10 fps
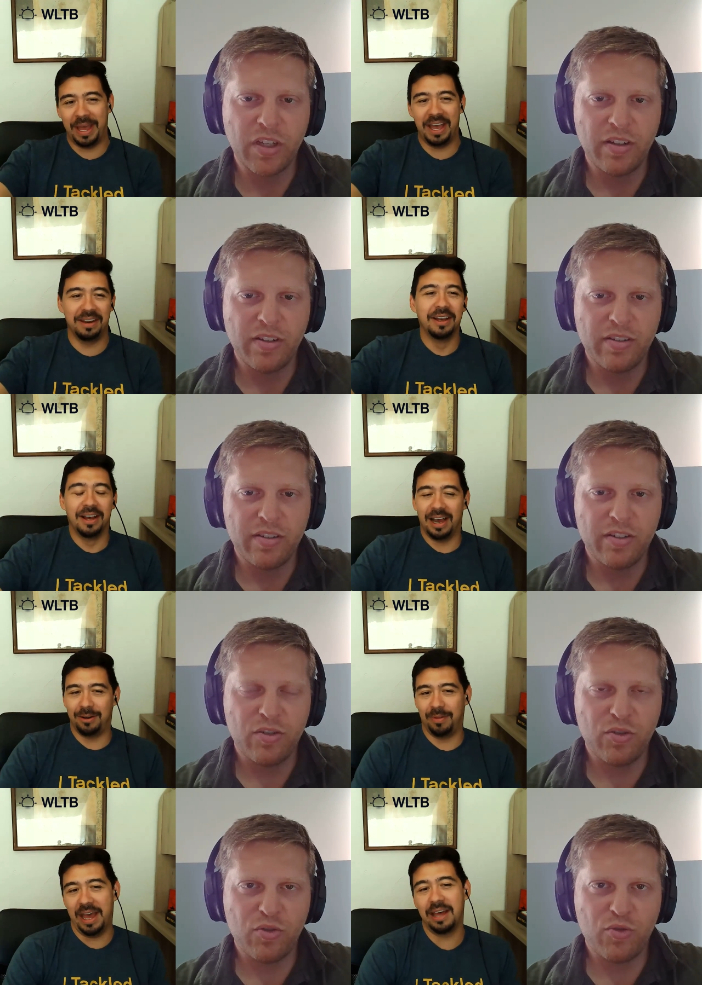Speaker 1: bad. I
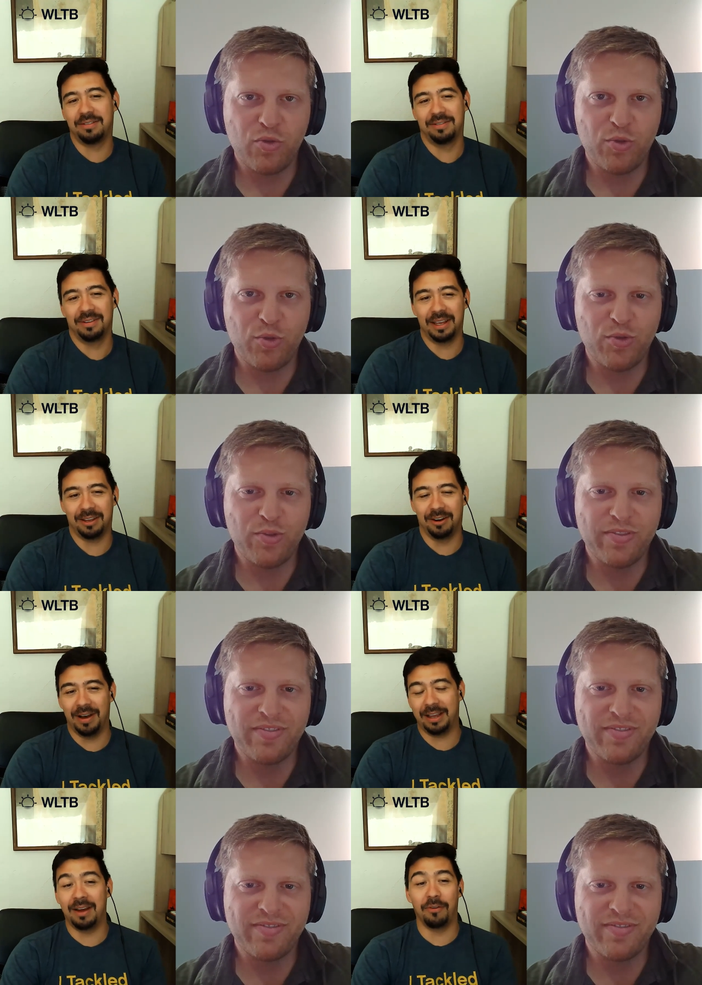do that. Like, you know,
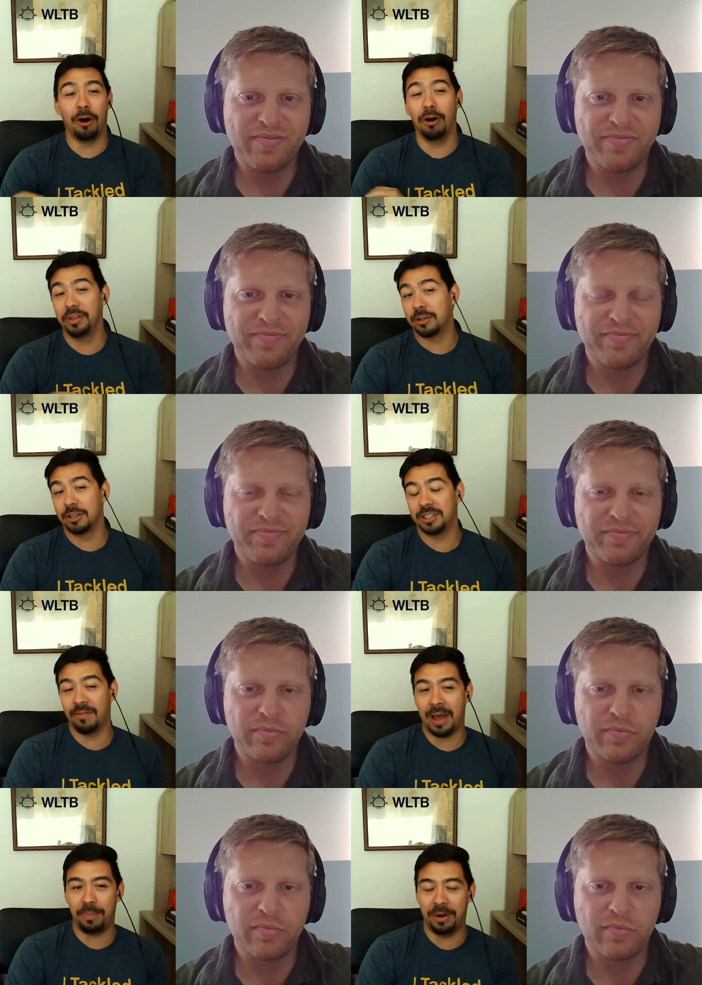I can have all these good stuff
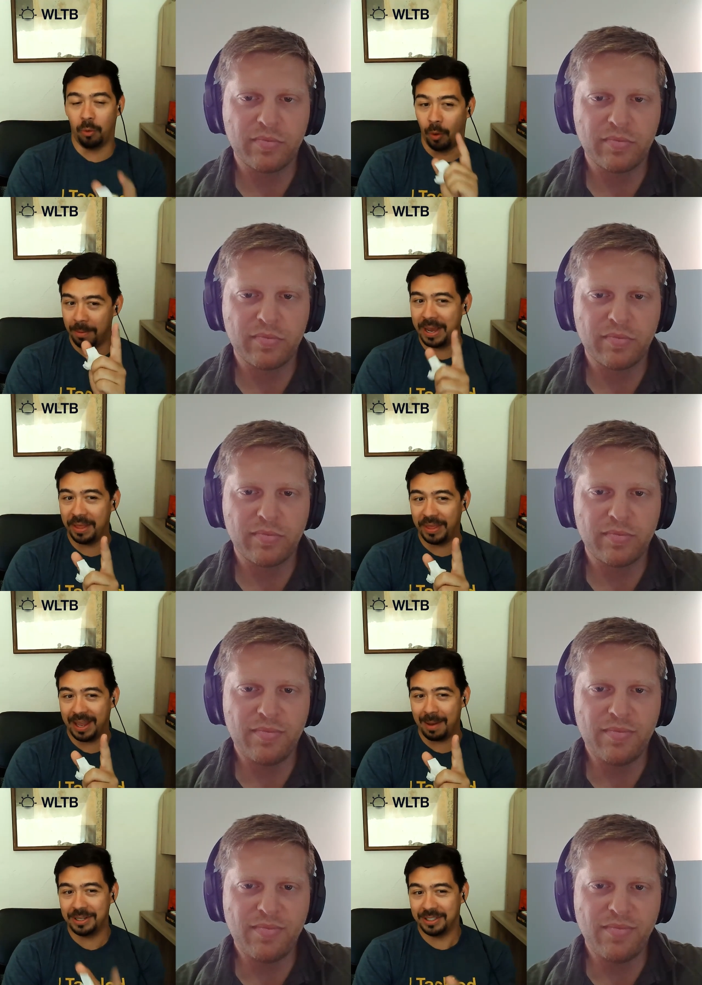happen and one bad thing
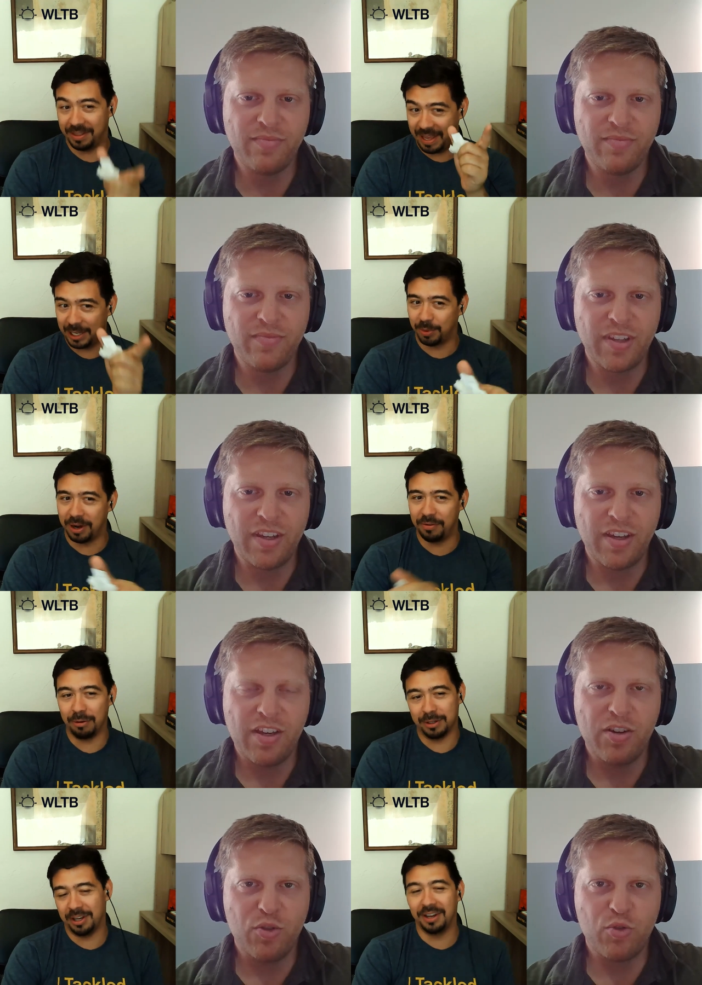happens and that's what I
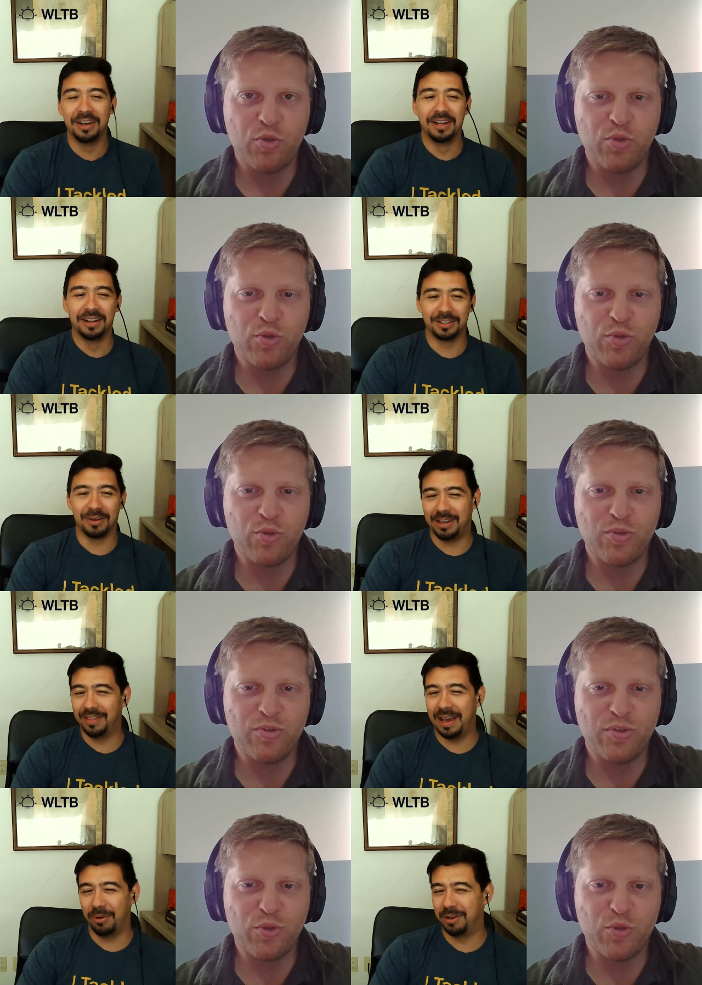focus on. So I
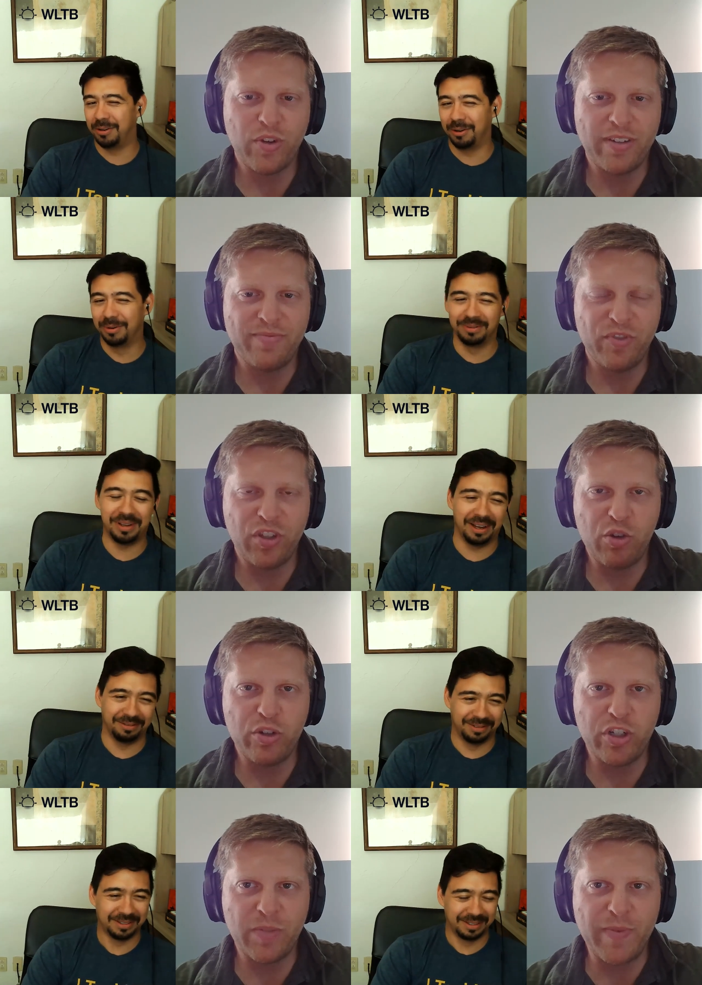did that
Speaker 2: one right. too. You
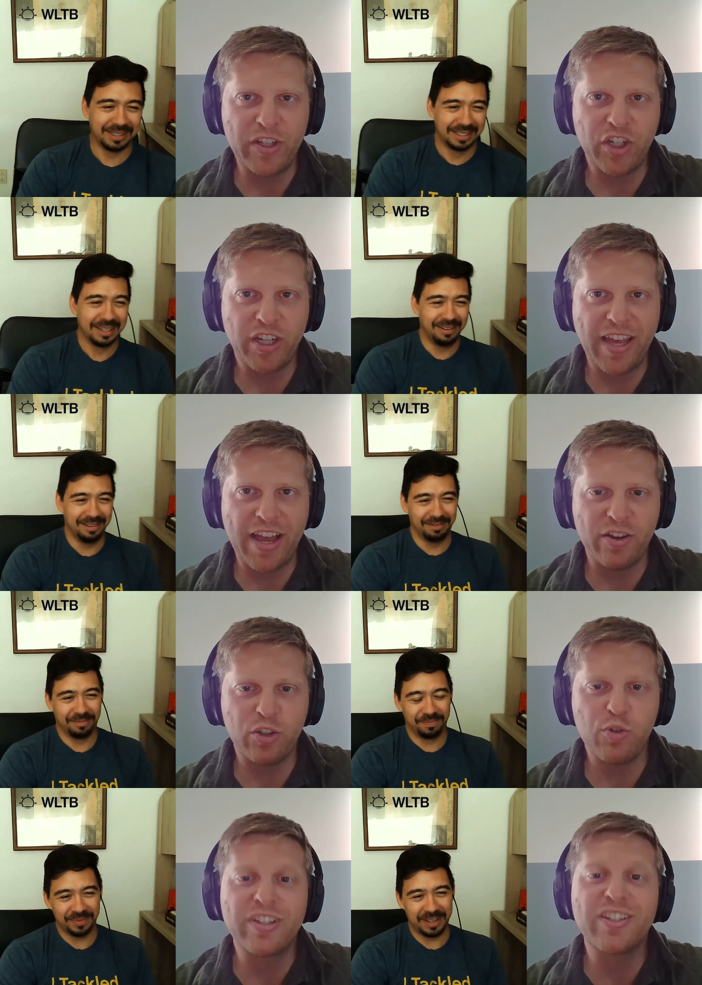were just mentioning how
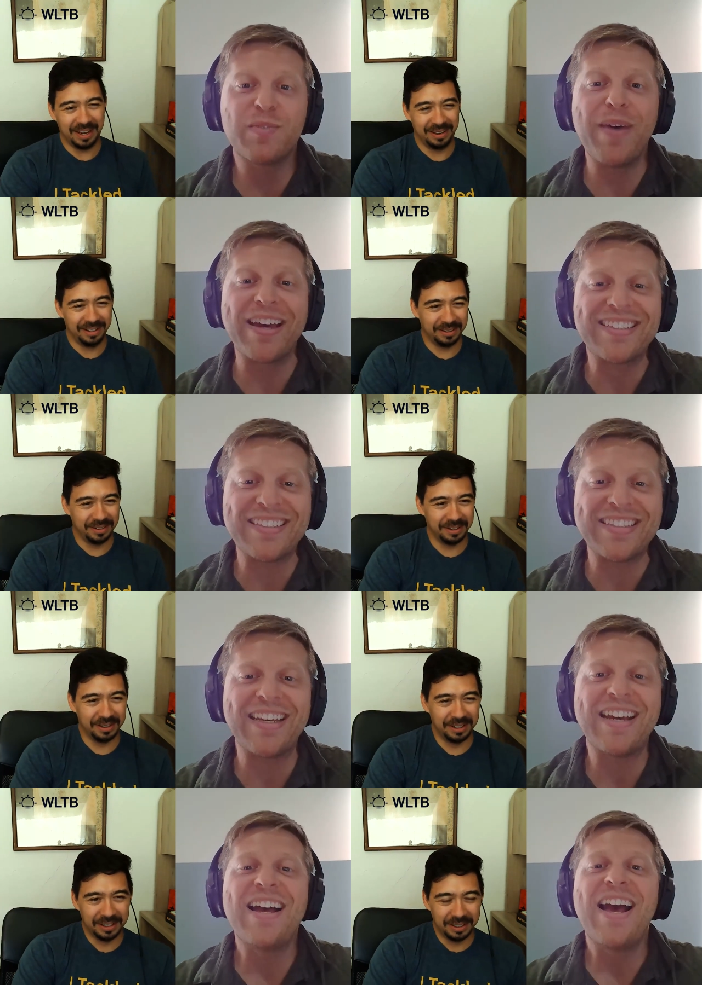you expected
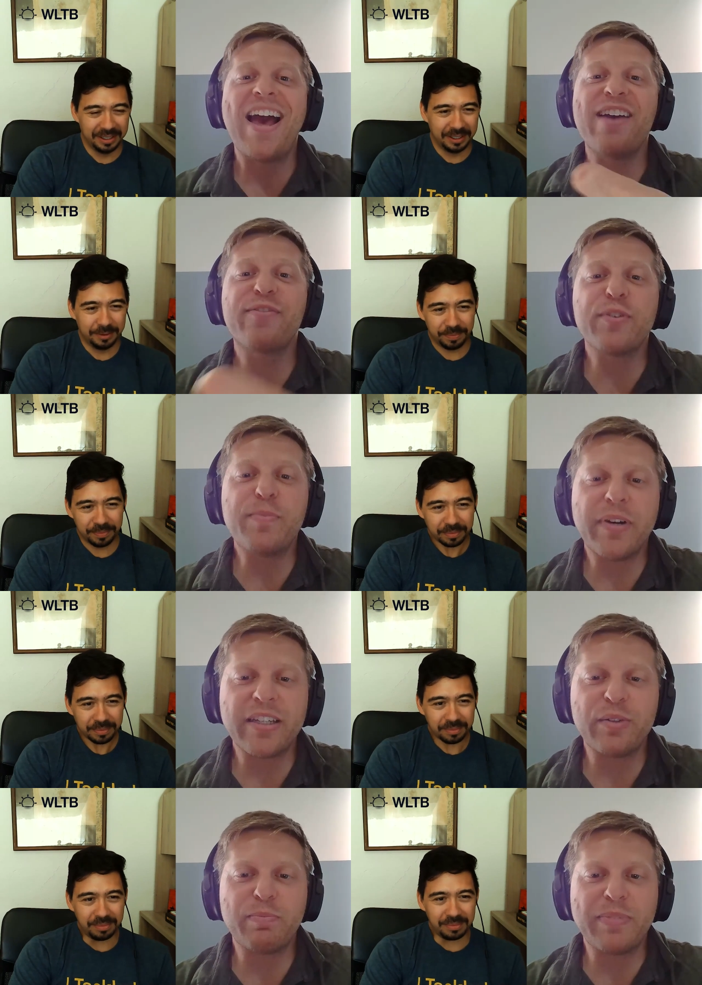
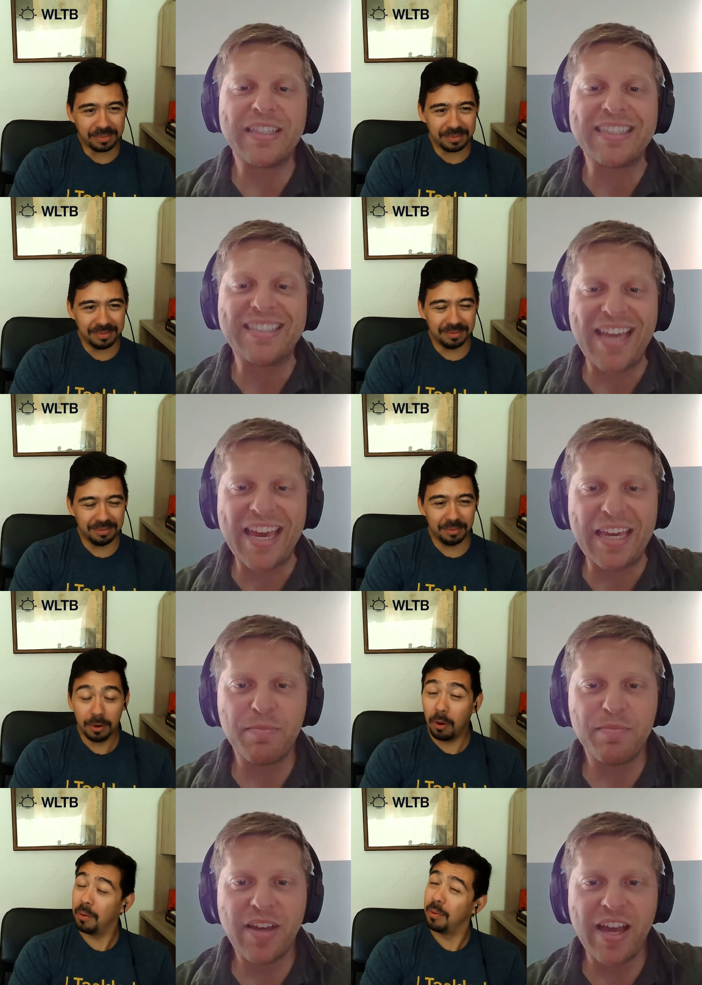everybody would be the
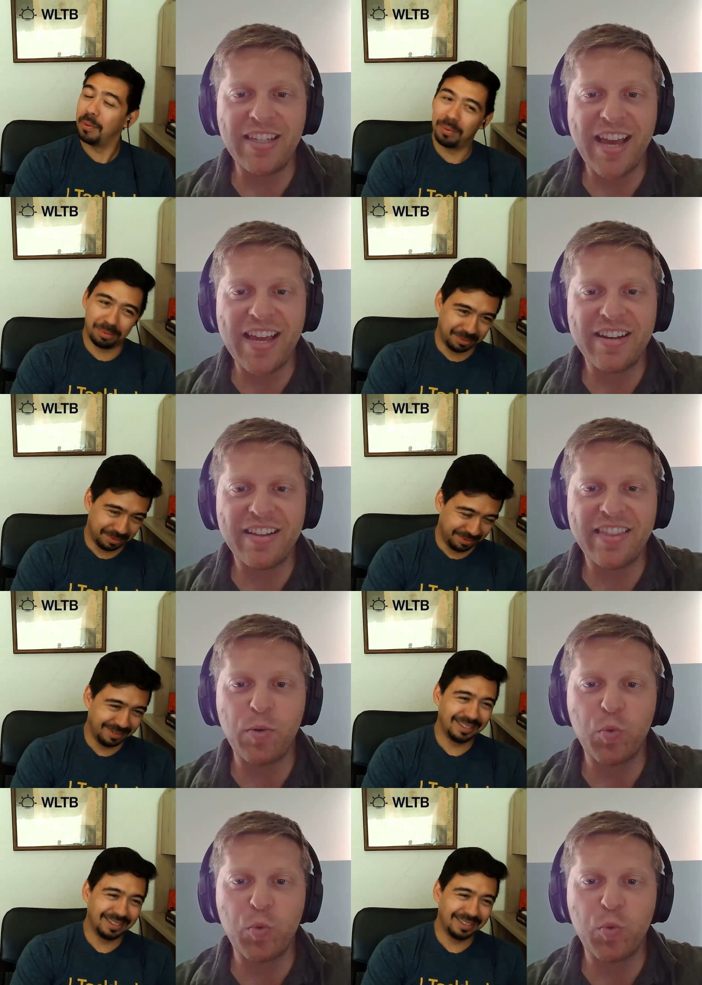same and yet they